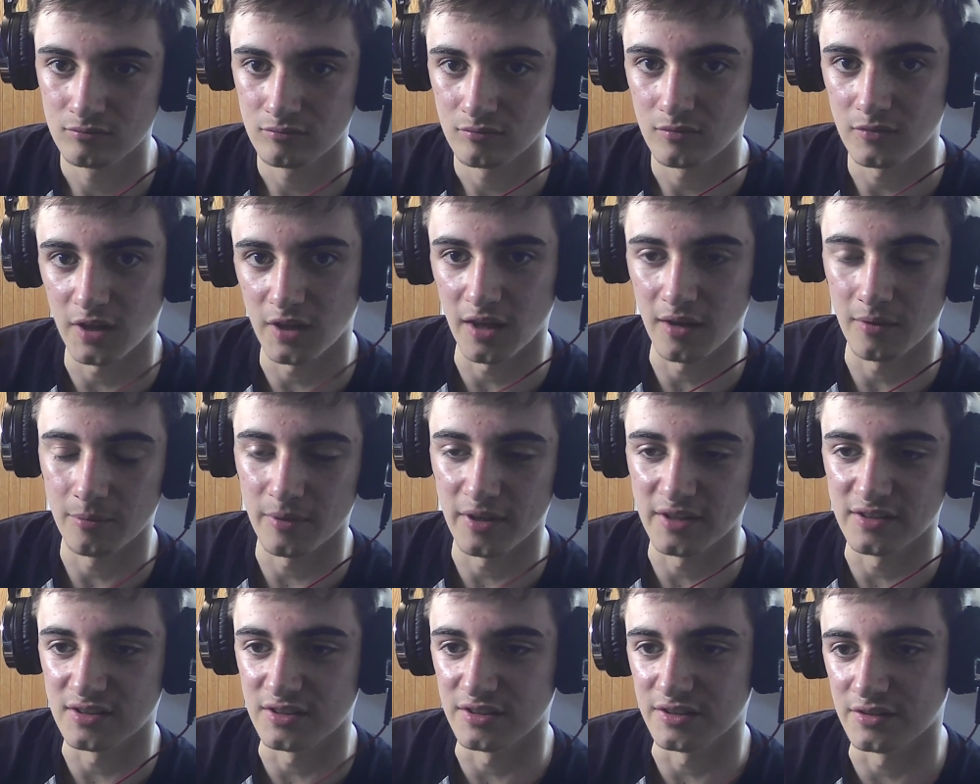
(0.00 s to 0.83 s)

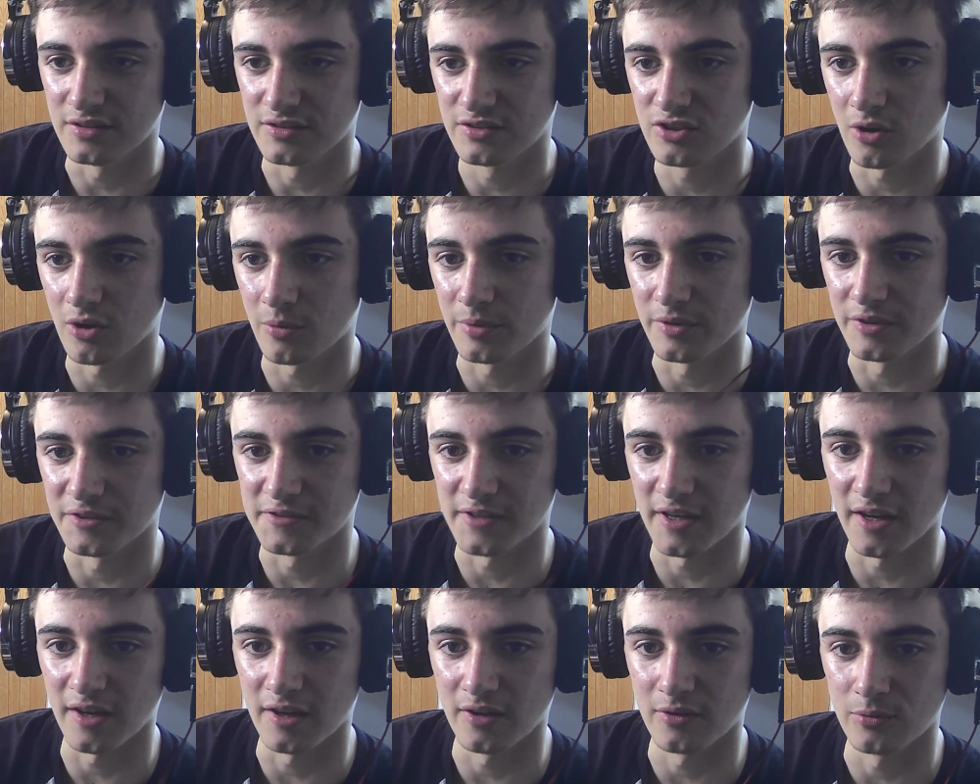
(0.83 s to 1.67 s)
basically stop an
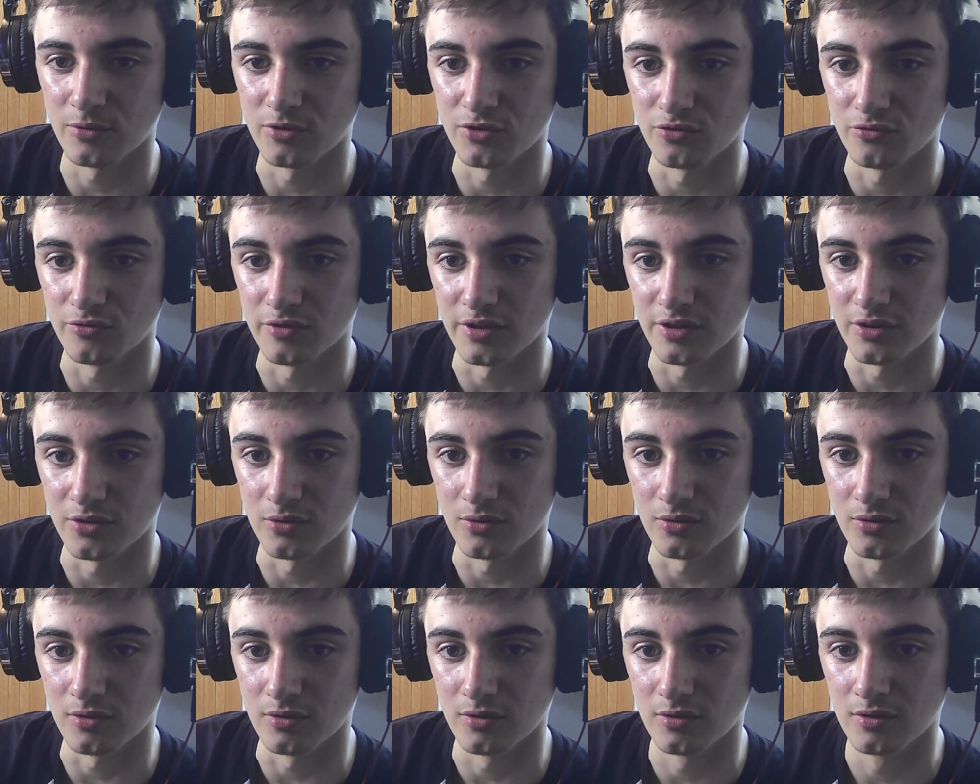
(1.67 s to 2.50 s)
attack, which is really
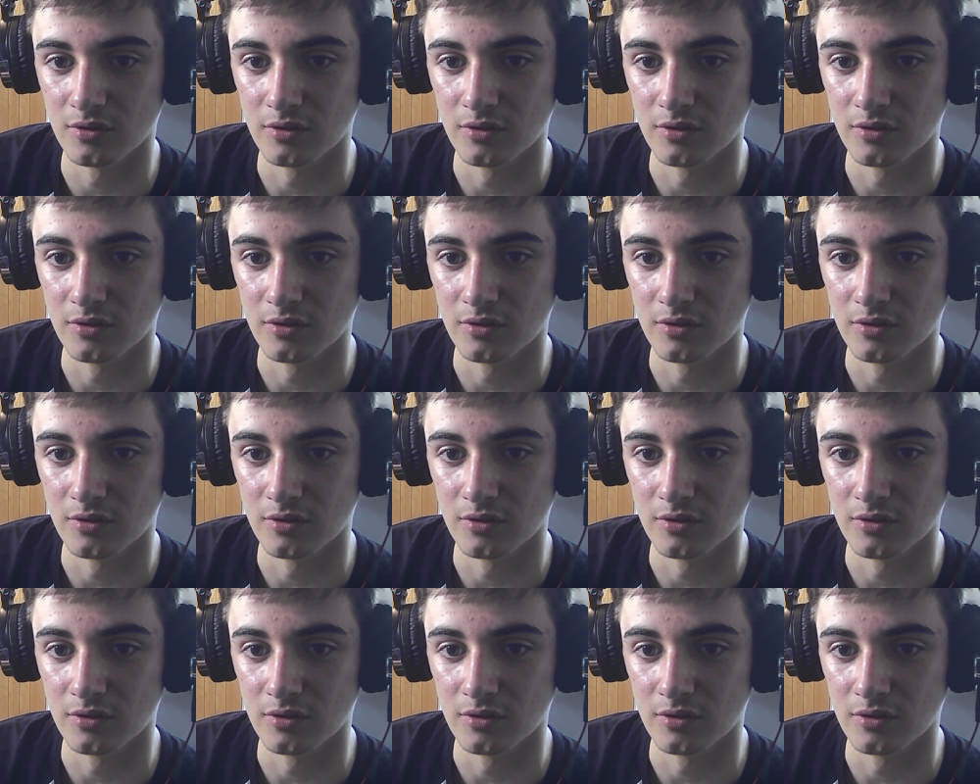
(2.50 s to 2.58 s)
cool.